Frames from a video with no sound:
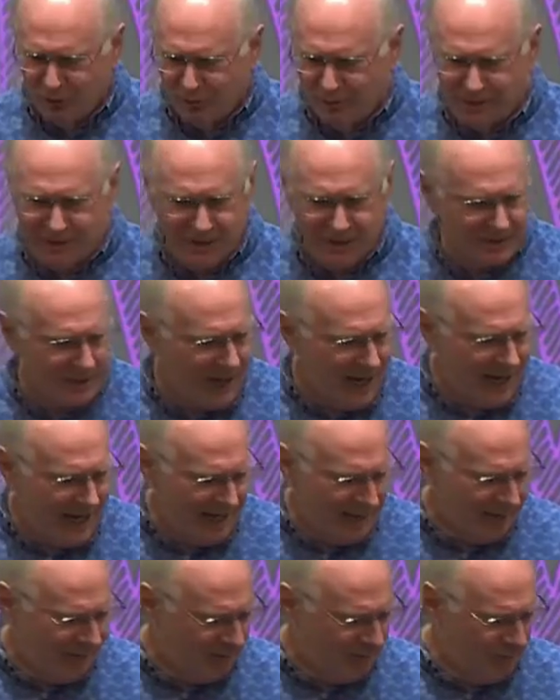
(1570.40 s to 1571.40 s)
and he says,
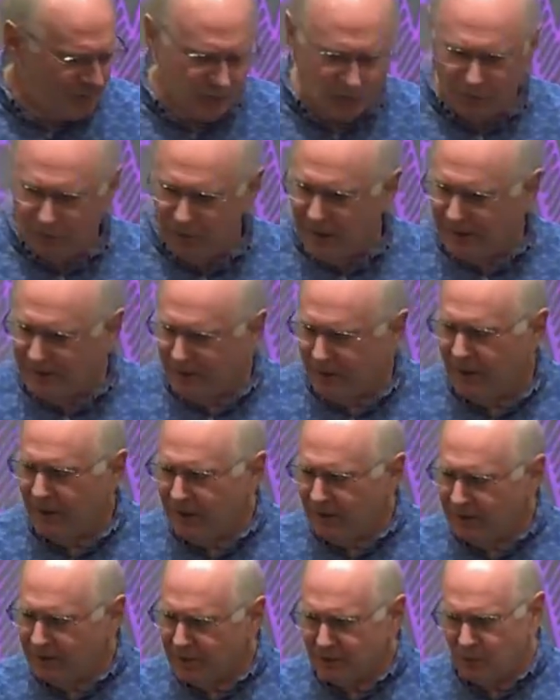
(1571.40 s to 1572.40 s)
hey, what's going on here?
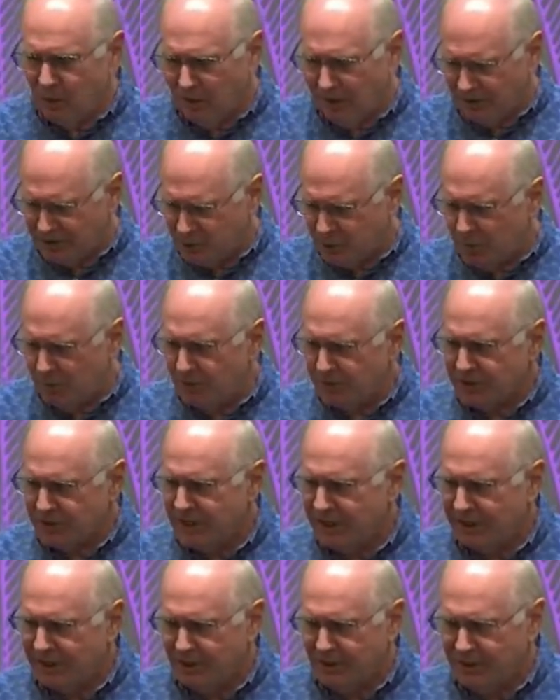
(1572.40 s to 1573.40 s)
They say, well, this woman was
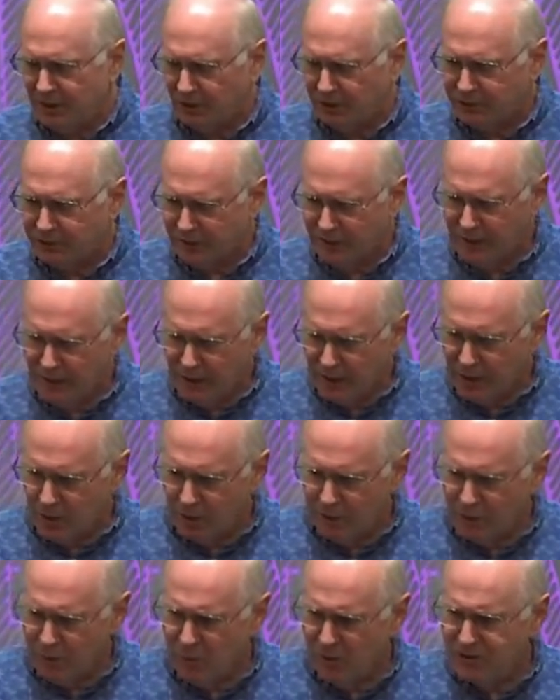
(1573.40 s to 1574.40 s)
taken adultery.
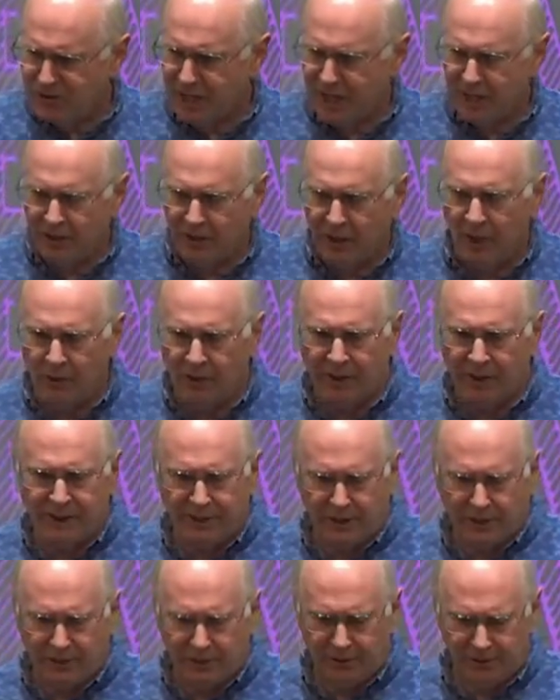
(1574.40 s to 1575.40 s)
According to the Mosaic law, we're going to
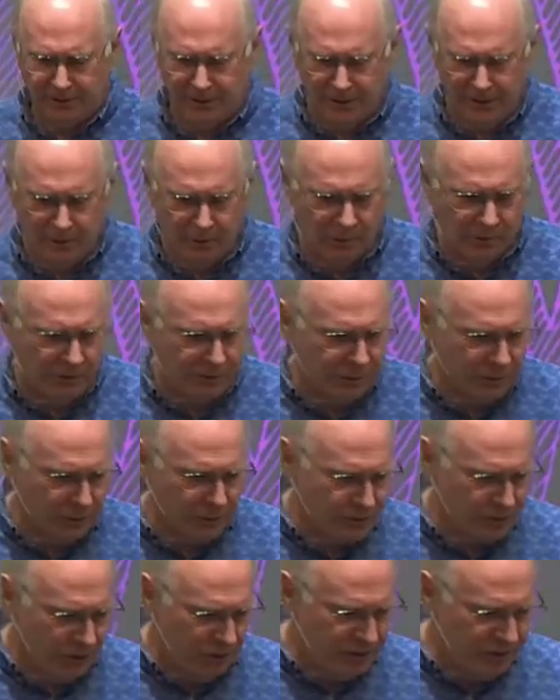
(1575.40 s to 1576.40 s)
kill her. We're going to throw
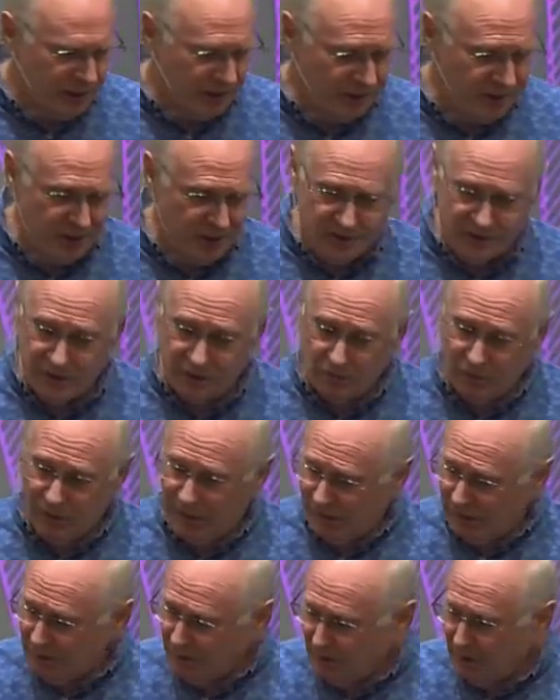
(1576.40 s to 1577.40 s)
stones at her. Jesus said,
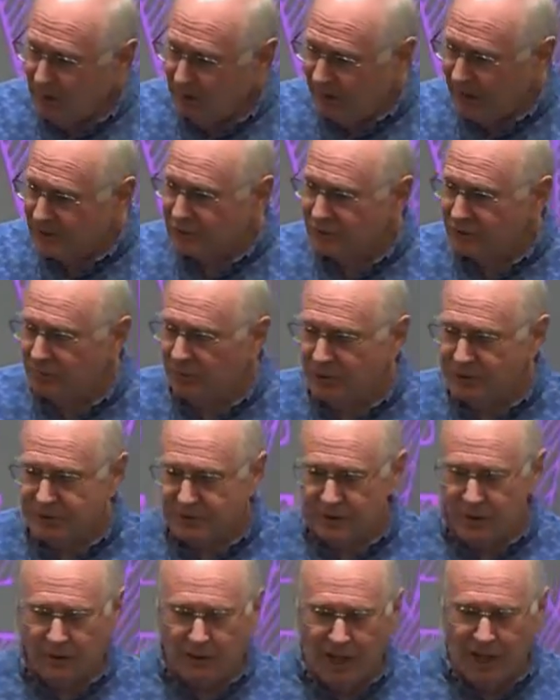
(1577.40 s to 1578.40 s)
well, that's
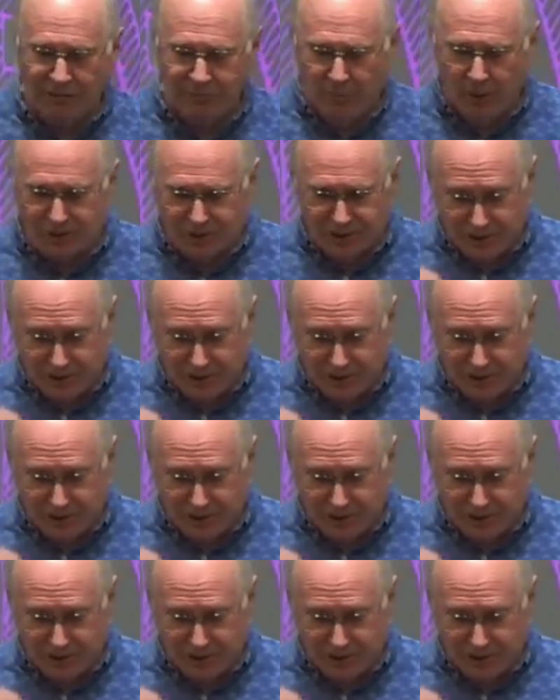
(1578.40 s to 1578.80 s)
what the law of Moses